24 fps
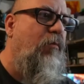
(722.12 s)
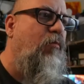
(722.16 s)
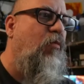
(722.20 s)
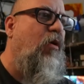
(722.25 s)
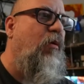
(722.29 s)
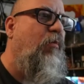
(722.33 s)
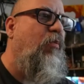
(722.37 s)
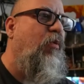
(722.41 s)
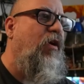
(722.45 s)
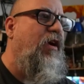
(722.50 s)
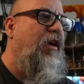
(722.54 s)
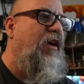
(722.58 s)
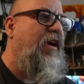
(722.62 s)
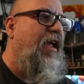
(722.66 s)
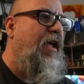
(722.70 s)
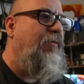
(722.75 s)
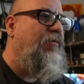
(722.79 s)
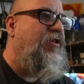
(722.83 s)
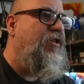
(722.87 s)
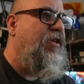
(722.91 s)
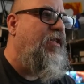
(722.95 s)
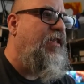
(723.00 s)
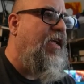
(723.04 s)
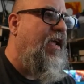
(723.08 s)
more point of
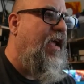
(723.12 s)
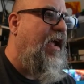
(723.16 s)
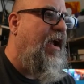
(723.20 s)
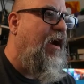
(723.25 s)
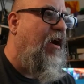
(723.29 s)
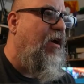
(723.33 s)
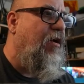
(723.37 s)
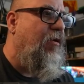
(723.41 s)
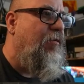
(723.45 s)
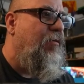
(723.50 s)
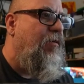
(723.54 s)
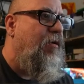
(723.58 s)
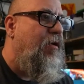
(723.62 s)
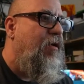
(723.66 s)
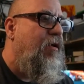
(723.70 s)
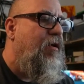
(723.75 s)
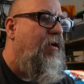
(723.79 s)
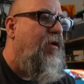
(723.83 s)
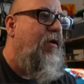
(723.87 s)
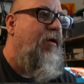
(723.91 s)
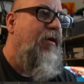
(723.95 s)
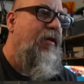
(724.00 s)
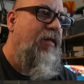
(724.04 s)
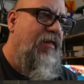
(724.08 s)
damage in the air.
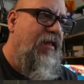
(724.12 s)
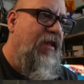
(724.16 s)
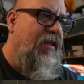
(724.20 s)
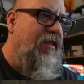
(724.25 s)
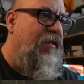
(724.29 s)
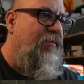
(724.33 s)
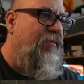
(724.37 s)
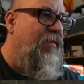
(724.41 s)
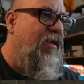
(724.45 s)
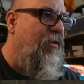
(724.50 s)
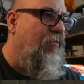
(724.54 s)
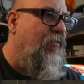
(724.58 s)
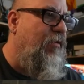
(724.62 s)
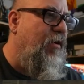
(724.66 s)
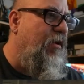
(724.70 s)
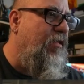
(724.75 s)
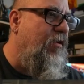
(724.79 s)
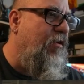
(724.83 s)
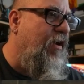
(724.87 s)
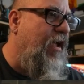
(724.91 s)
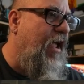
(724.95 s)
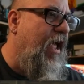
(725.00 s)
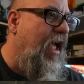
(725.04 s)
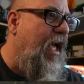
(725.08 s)
Let them get rid of
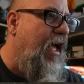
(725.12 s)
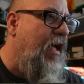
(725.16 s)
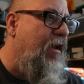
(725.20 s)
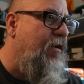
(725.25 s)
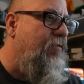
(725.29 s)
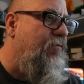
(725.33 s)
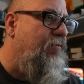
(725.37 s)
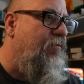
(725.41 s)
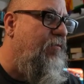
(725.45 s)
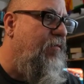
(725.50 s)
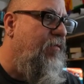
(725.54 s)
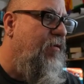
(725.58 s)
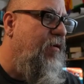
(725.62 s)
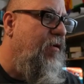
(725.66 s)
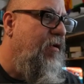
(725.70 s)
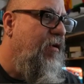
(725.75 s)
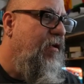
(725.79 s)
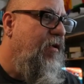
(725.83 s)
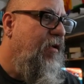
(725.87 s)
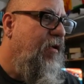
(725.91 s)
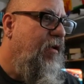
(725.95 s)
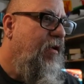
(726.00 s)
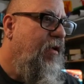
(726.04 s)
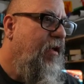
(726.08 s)
their cat.
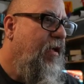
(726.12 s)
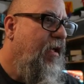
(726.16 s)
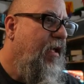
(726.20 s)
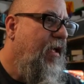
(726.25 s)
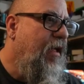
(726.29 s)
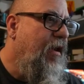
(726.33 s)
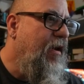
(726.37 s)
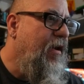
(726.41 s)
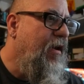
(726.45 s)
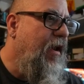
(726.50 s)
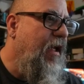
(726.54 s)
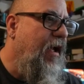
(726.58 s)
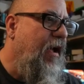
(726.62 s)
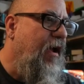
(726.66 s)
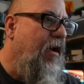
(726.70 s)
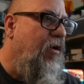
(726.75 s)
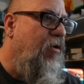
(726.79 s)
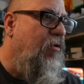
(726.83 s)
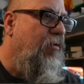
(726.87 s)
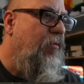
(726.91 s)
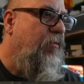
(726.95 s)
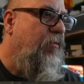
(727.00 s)
And now...